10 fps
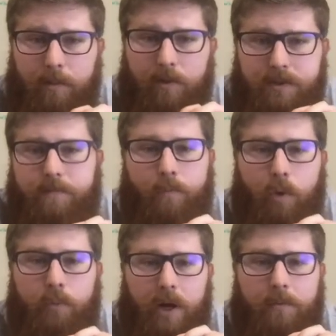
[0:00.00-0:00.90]

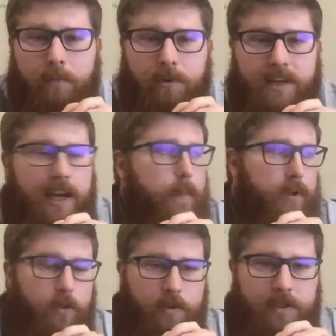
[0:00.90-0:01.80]
more probable to
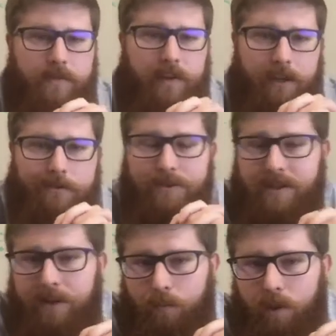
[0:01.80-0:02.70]
happen your disadvantages
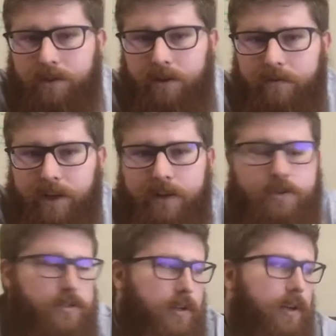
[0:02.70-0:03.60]
than what their
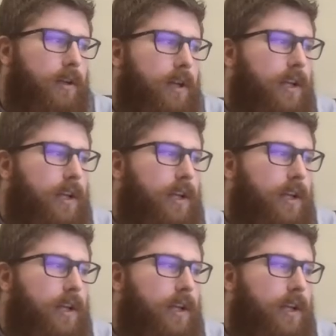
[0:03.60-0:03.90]
advantages are.